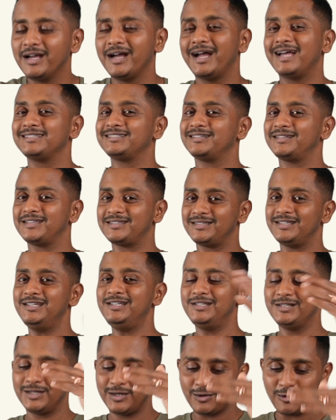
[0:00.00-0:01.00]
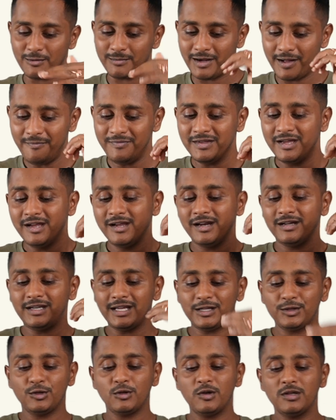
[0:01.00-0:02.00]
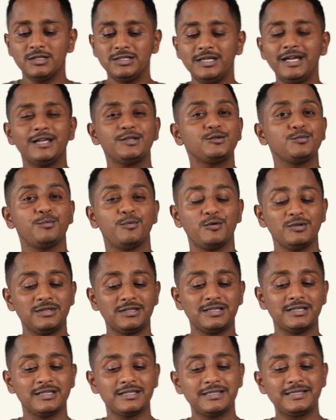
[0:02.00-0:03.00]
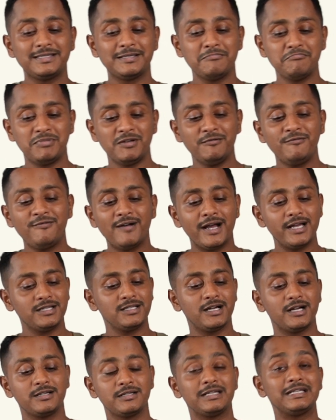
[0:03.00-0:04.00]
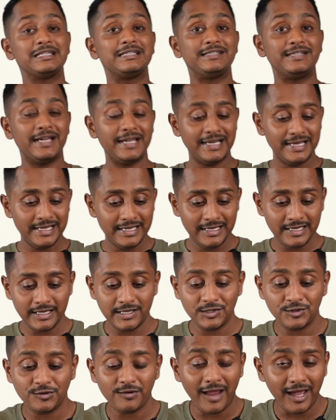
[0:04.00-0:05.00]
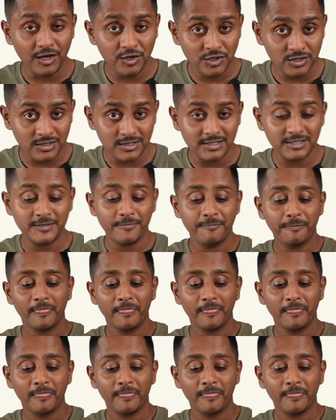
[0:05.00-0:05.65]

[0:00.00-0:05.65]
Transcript: As a result, technology has both simplified our daily interactions